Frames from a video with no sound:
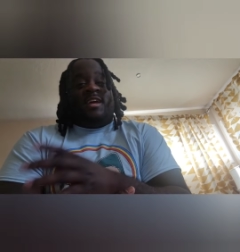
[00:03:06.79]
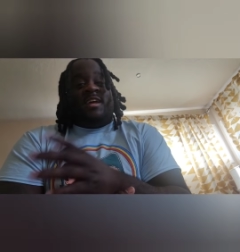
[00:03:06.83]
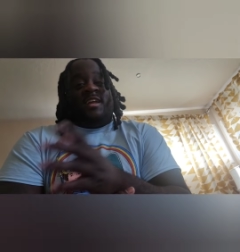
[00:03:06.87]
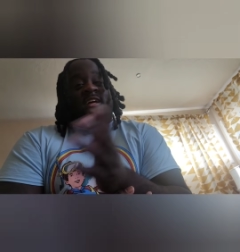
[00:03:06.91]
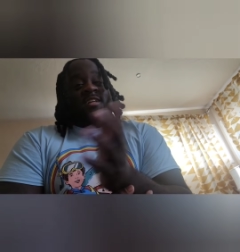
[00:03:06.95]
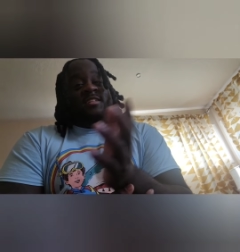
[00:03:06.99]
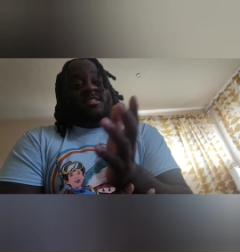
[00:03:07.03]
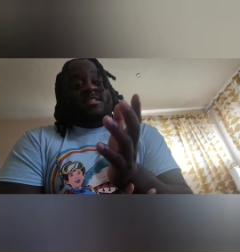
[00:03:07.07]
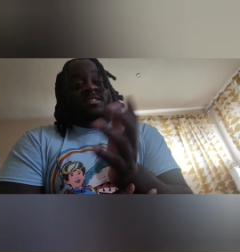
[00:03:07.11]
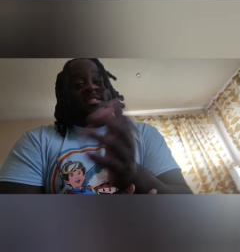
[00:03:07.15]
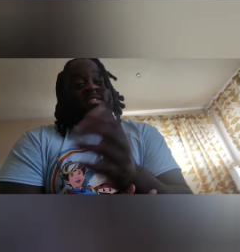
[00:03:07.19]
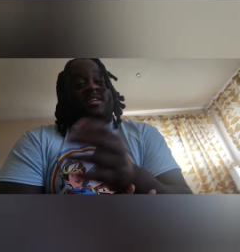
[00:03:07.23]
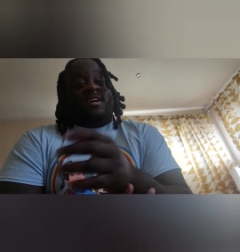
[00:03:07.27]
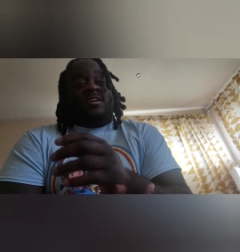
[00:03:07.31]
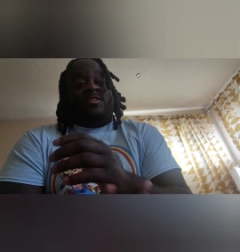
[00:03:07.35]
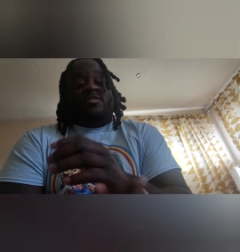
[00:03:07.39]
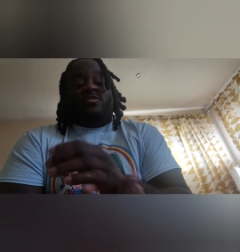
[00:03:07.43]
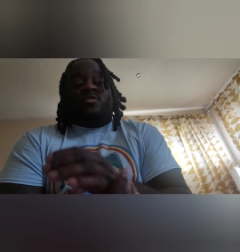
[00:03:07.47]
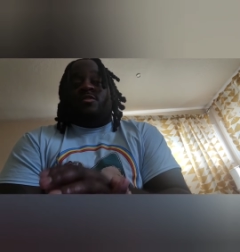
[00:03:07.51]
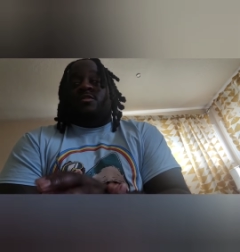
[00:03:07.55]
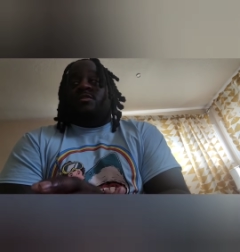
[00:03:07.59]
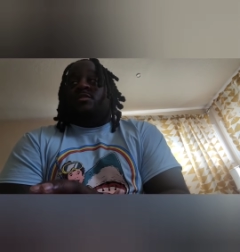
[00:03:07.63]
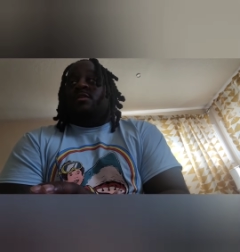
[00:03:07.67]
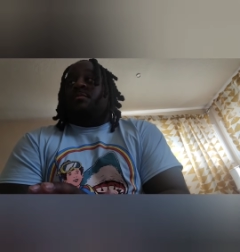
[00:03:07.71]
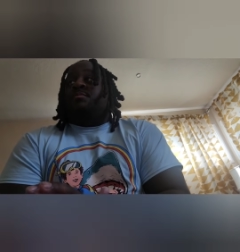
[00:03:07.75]
I just taught
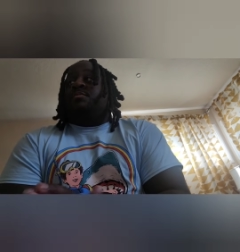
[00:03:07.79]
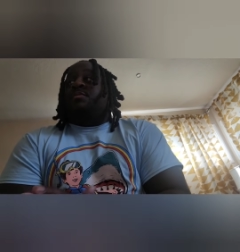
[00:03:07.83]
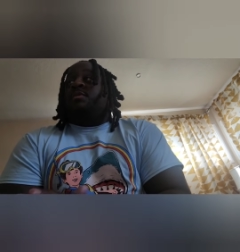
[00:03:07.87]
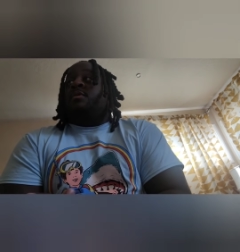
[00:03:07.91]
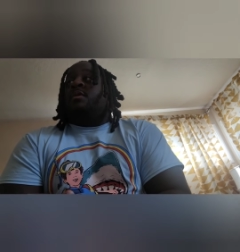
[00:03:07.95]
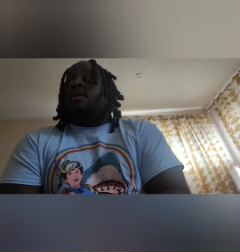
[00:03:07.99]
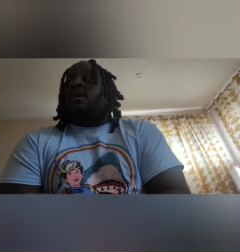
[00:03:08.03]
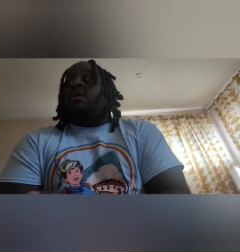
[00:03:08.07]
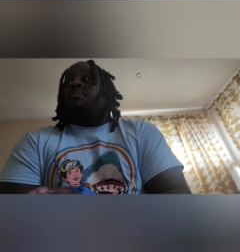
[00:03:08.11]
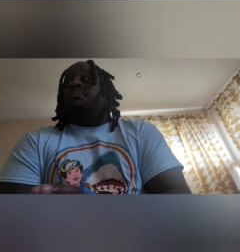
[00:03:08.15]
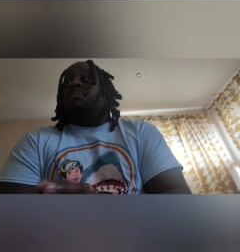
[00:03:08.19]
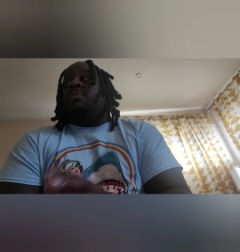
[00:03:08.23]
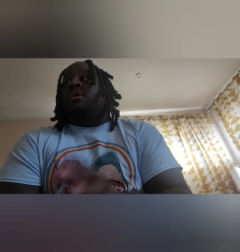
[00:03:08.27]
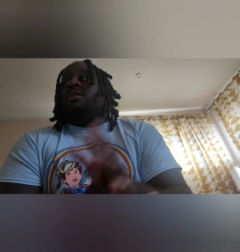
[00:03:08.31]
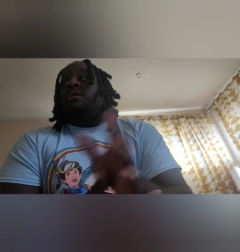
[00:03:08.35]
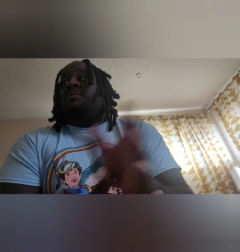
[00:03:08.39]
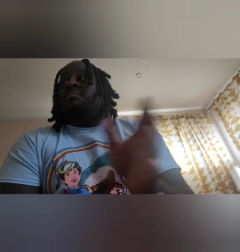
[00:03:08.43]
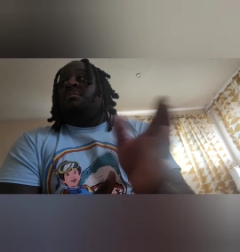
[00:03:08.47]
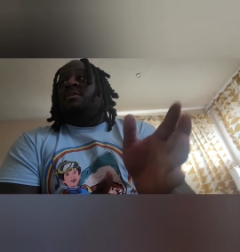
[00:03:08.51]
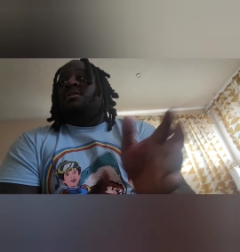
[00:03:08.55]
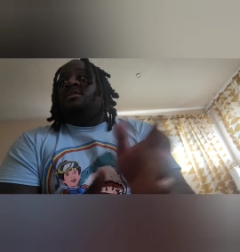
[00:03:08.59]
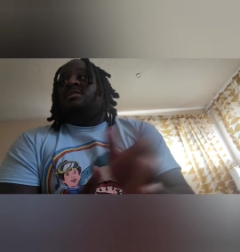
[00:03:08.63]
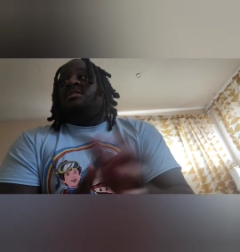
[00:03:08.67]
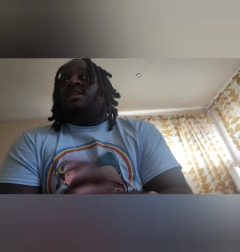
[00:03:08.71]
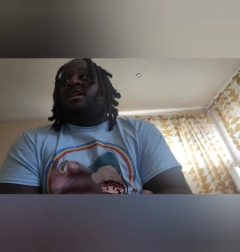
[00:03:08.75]
y'all something. But let
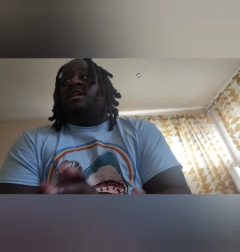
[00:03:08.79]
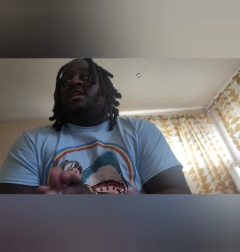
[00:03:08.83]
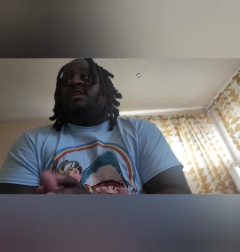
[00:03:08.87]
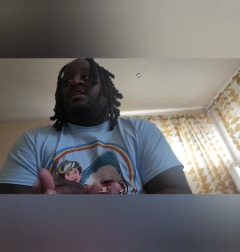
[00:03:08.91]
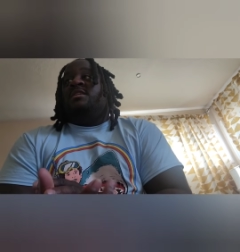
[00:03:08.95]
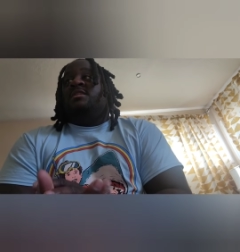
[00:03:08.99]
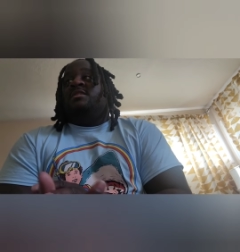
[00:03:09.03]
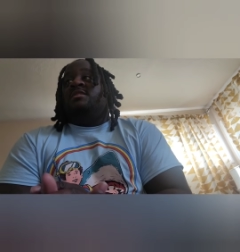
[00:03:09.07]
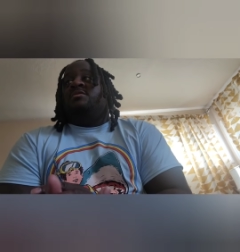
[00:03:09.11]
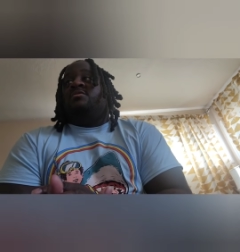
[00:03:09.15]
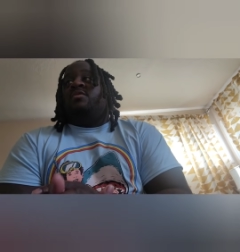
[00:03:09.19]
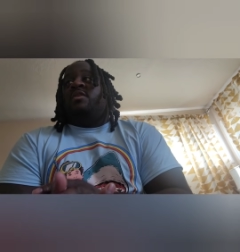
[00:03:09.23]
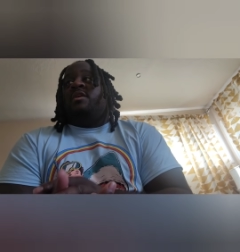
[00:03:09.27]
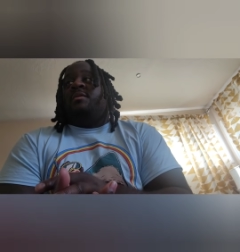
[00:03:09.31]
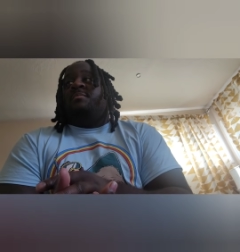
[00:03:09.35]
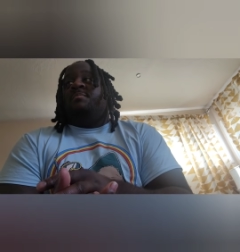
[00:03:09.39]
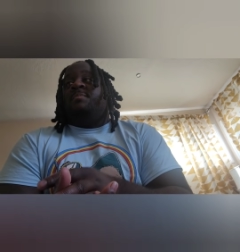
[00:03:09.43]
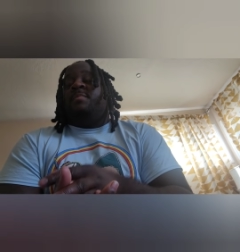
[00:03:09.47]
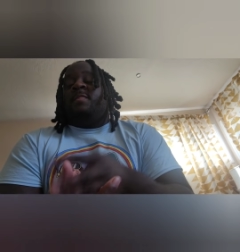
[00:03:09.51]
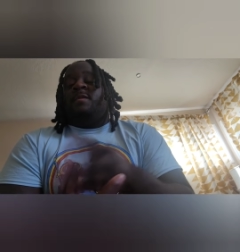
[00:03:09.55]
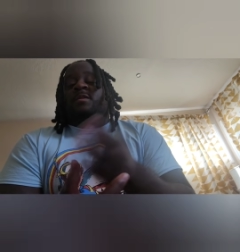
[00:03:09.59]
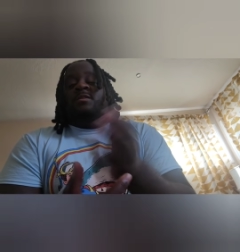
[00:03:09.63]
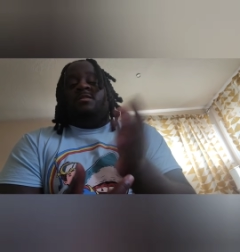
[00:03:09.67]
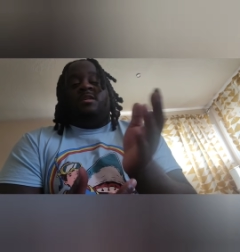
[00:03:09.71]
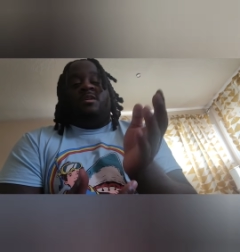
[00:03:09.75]
me say this, right?
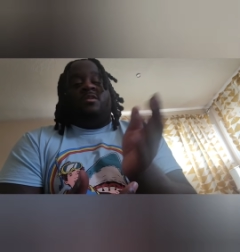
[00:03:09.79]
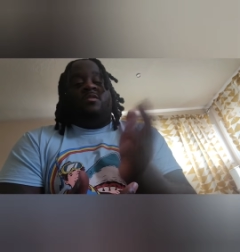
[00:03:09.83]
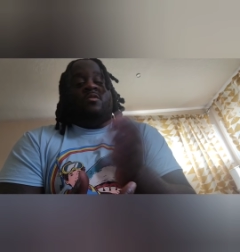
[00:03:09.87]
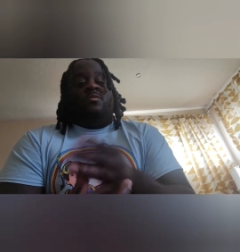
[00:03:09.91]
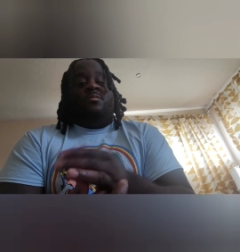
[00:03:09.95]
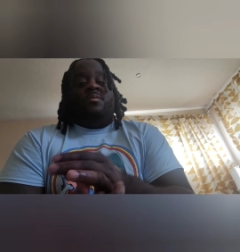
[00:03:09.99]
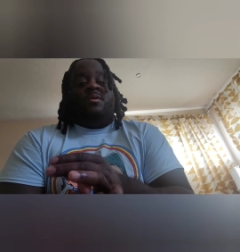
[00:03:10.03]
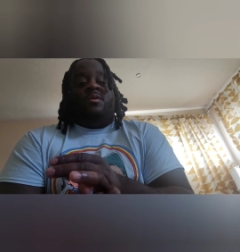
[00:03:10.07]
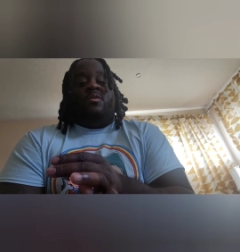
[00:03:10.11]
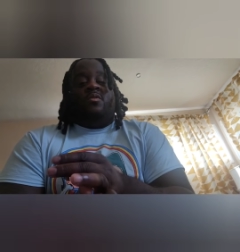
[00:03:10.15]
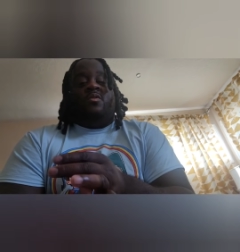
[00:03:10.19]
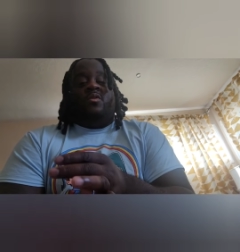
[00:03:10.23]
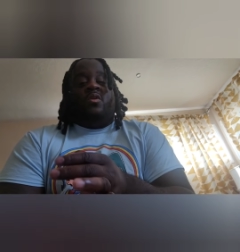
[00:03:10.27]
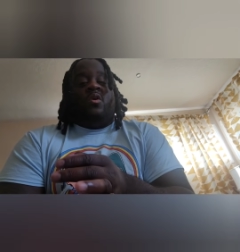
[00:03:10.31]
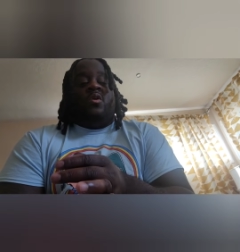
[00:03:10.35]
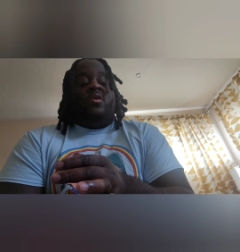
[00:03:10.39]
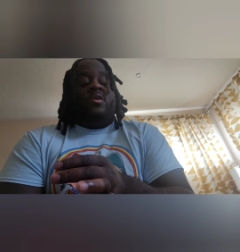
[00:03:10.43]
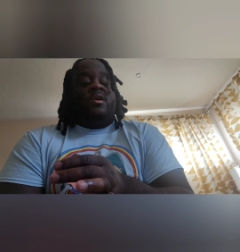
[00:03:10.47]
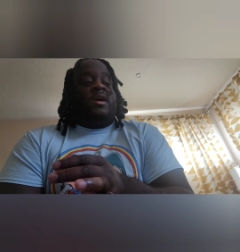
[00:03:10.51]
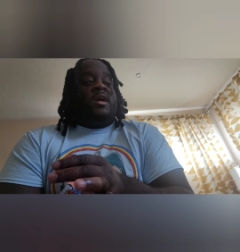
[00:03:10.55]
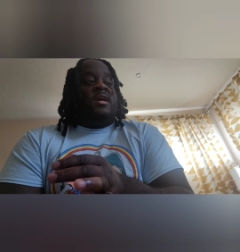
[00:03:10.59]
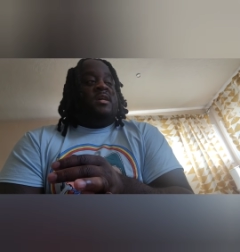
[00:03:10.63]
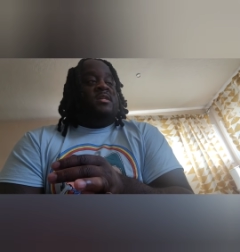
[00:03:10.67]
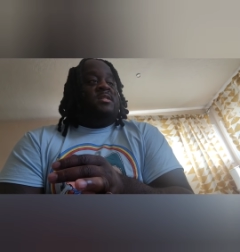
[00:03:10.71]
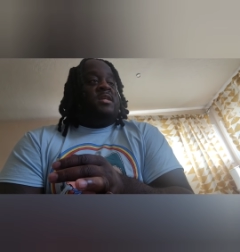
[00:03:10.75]
This ain't going to be no long
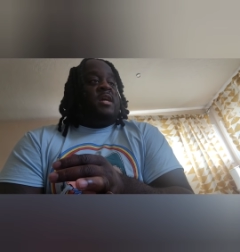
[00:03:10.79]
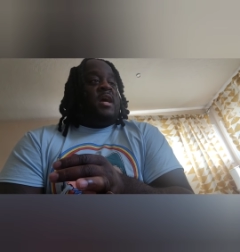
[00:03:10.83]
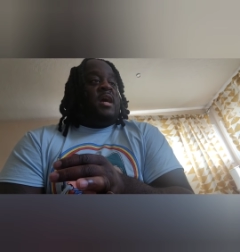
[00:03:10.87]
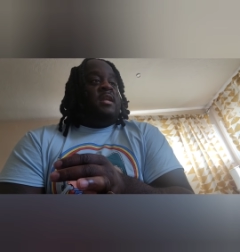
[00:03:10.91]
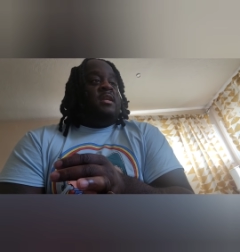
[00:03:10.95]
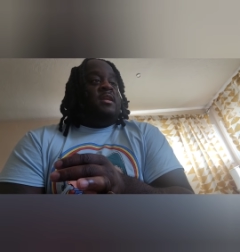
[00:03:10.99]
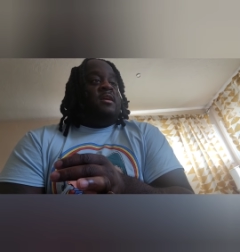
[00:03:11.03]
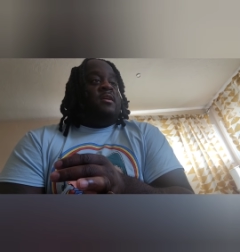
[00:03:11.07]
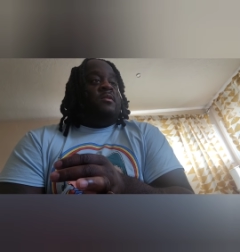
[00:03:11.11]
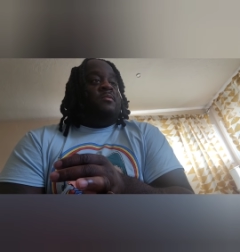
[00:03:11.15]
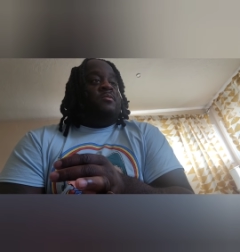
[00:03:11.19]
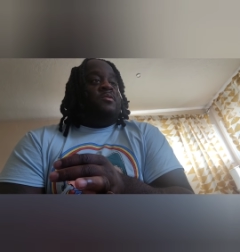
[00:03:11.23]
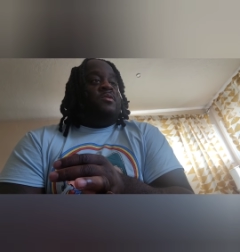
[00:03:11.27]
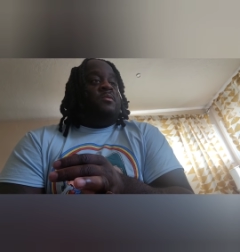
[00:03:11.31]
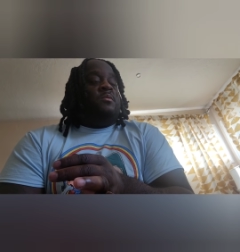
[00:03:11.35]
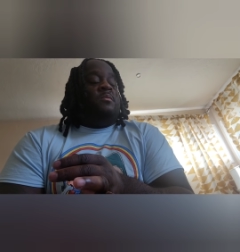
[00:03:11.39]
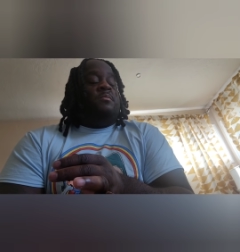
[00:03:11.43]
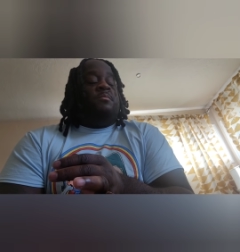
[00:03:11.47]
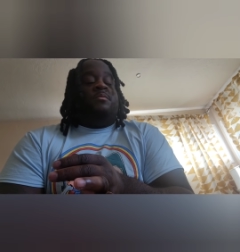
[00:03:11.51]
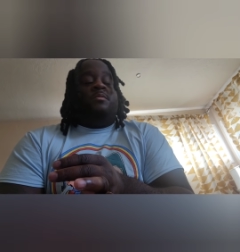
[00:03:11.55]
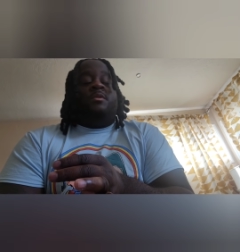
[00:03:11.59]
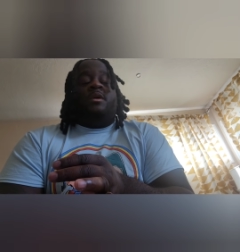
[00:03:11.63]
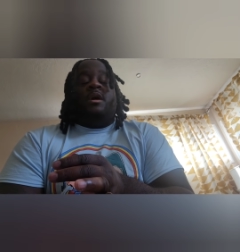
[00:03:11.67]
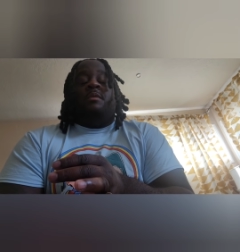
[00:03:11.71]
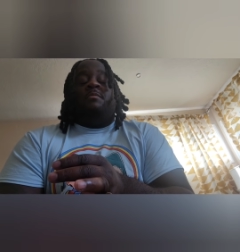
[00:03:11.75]
ass goddamn
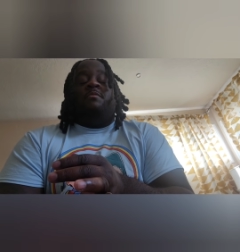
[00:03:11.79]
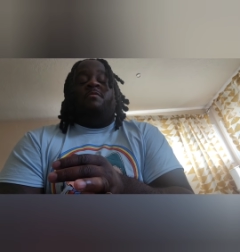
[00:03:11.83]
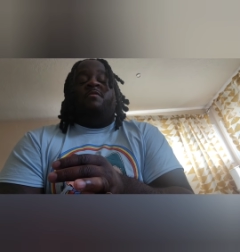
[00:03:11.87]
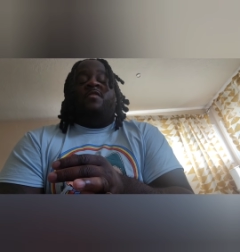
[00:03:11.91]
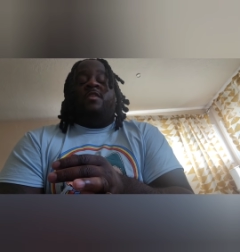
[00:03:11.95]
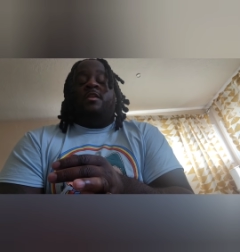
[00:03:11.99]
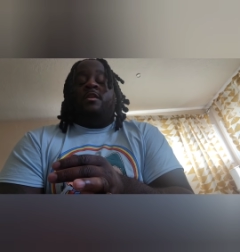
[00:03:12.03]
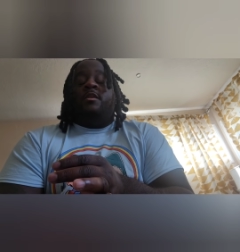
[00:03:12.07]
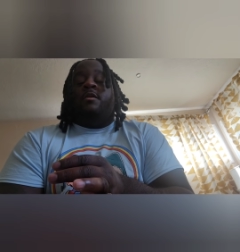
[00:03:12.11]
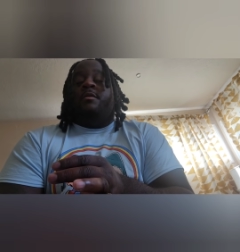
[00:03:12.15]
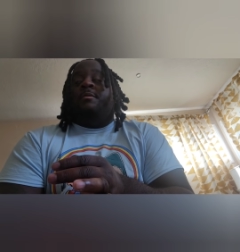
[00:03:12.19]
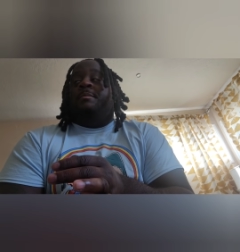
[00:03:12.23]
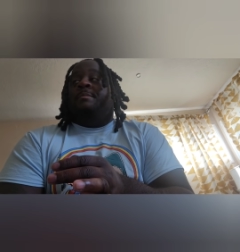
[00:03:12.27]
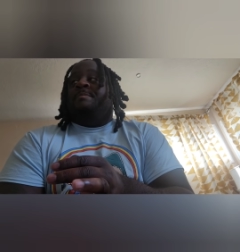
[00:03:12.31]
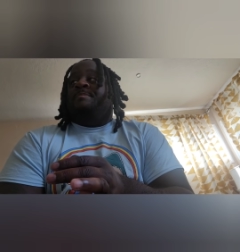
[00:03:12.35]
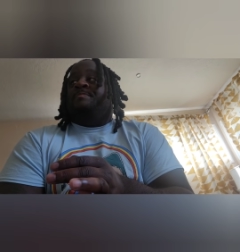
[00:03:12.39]
uh, video.